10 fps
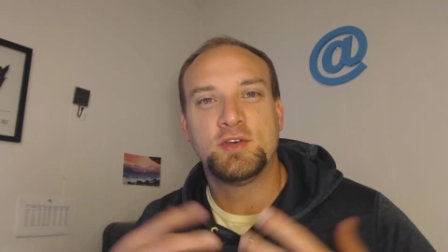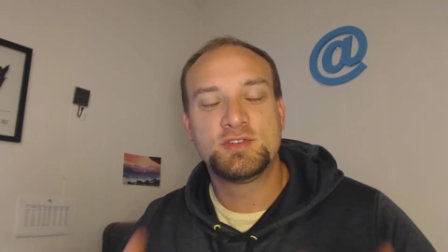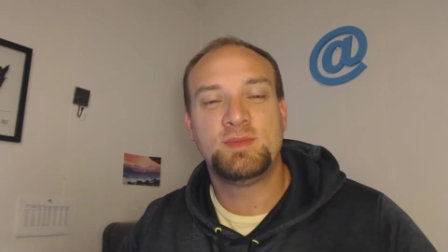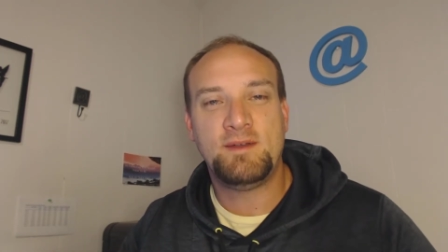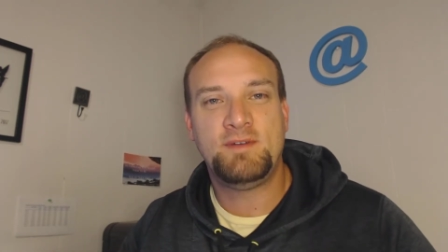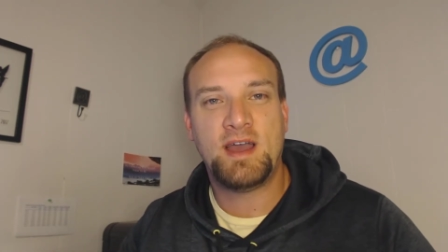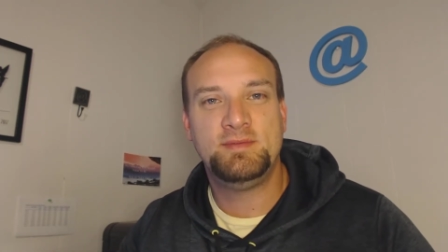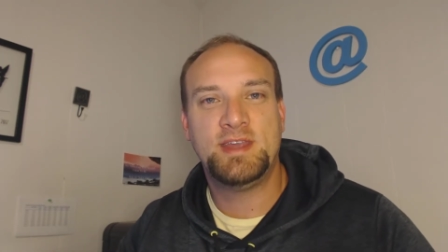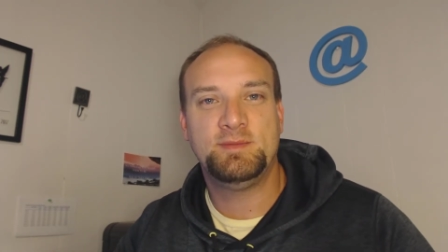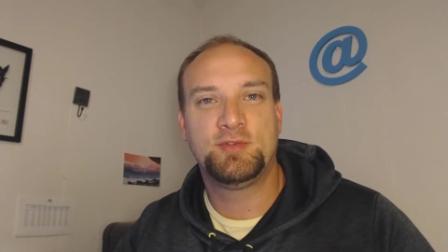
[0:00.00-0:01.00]
those are my
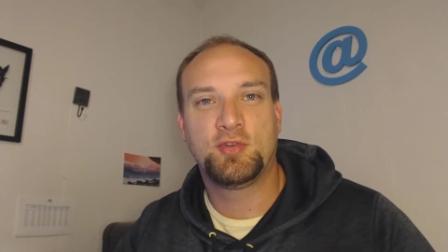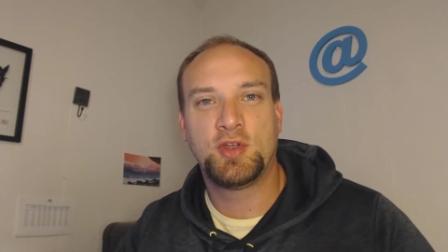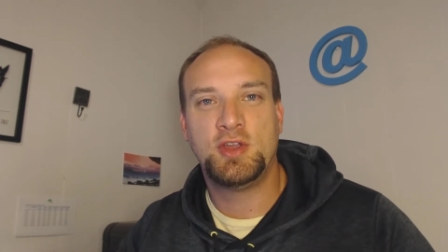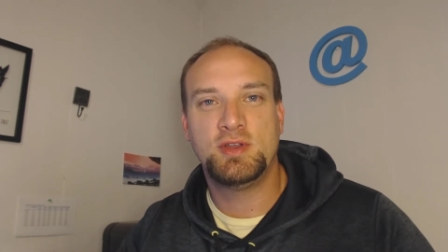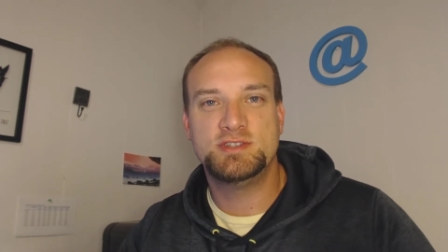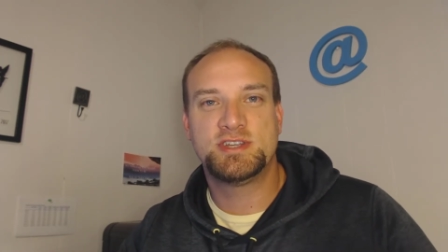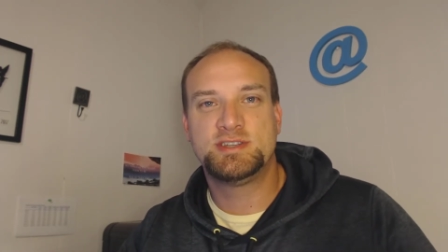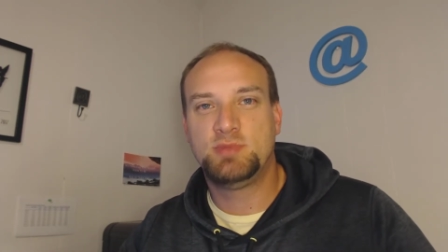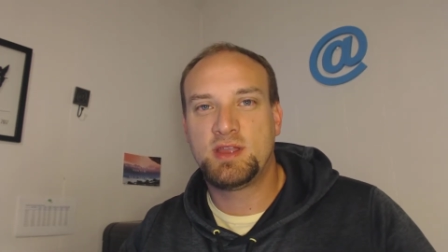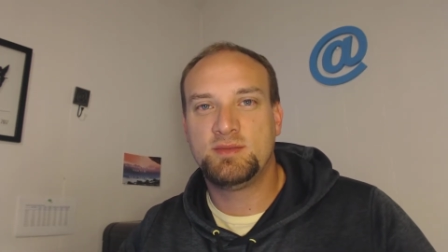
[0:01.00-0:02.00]
5 tips for you, and
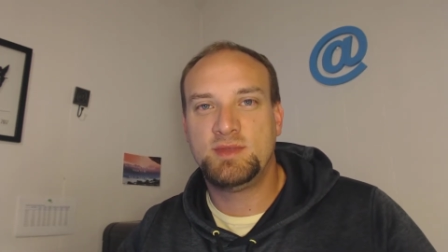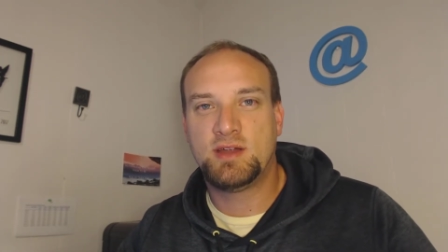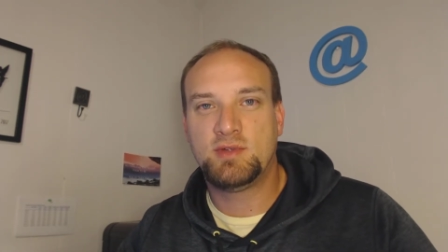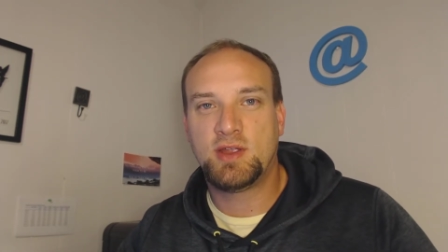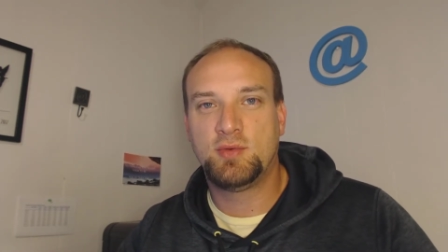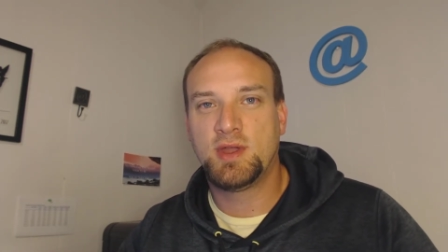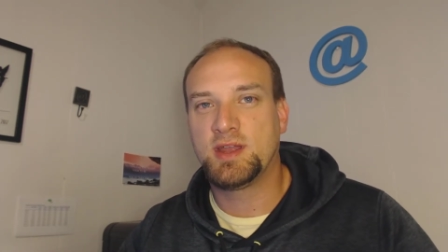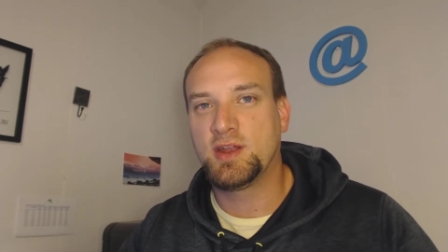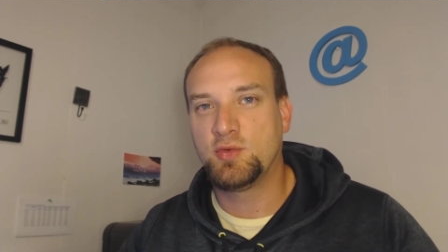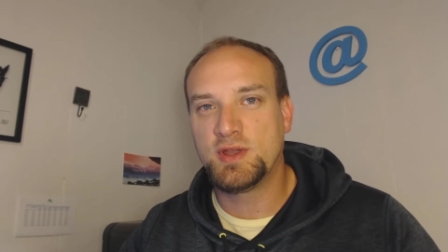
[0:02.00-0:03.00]
just to break them down right
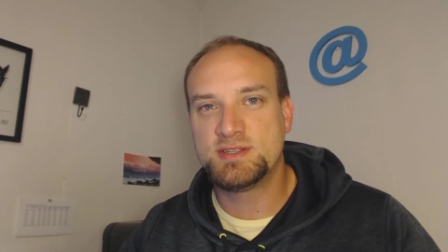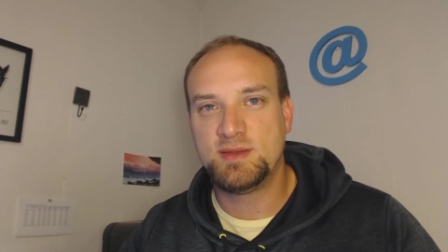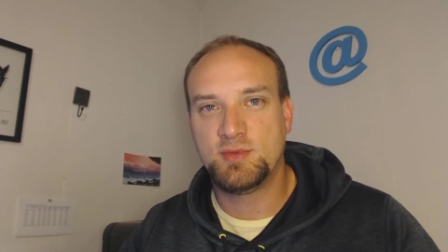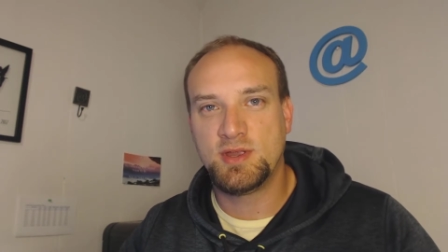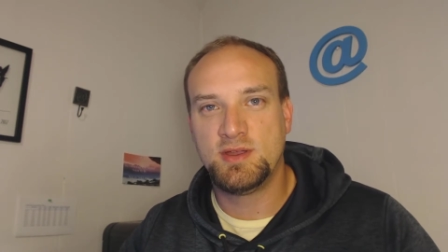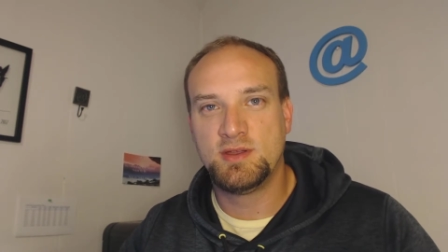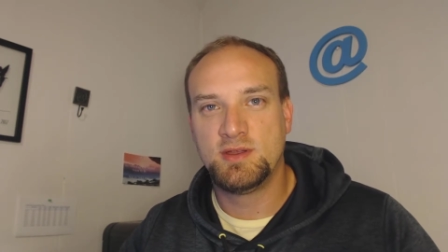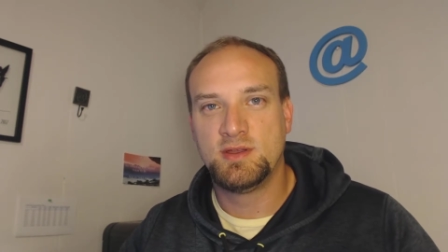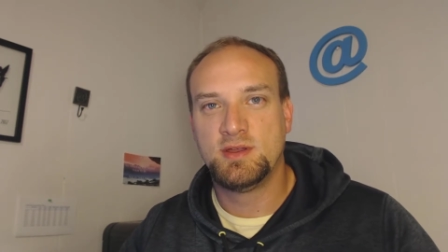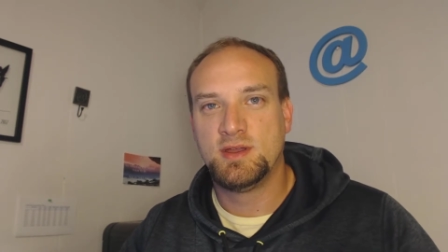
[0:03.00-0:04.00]
quick in a quick summary,
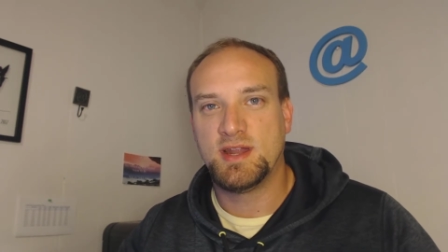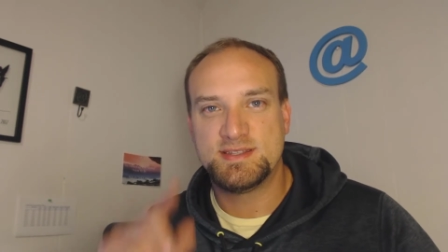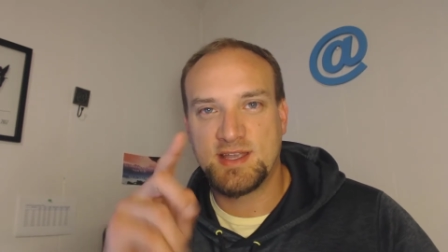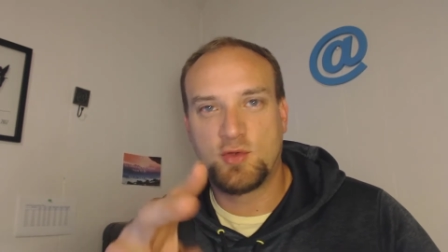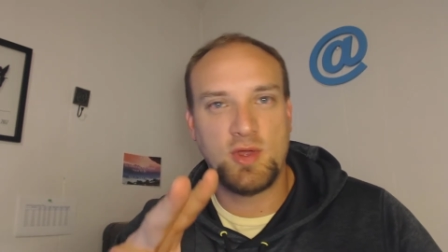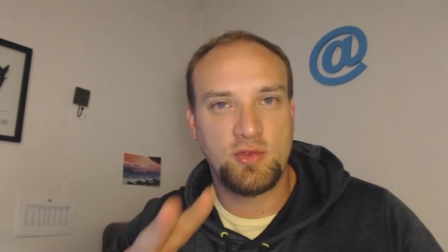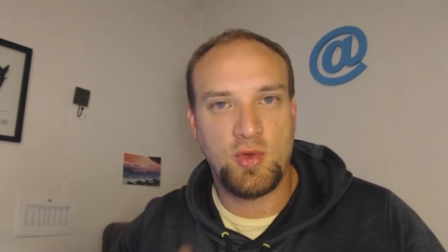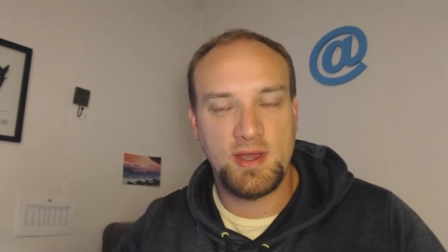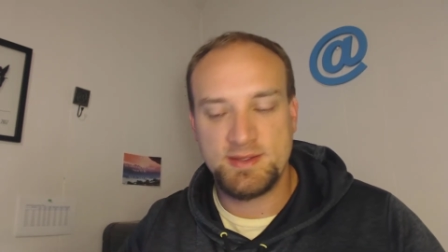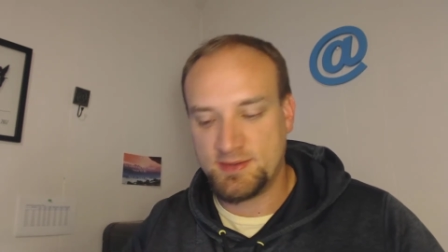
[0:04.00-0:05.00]
I said quick
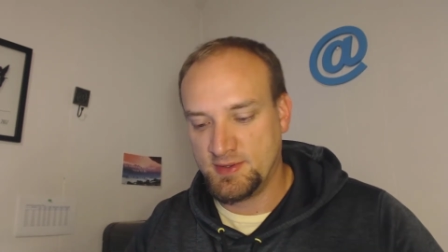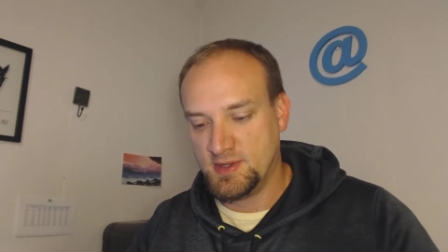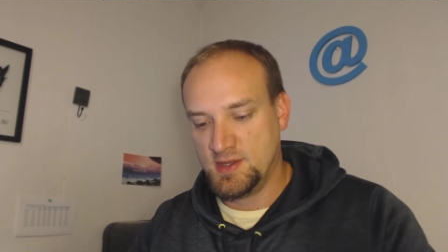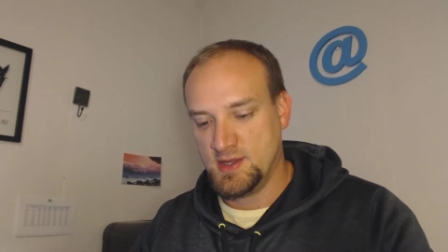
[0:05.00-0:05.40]
twice,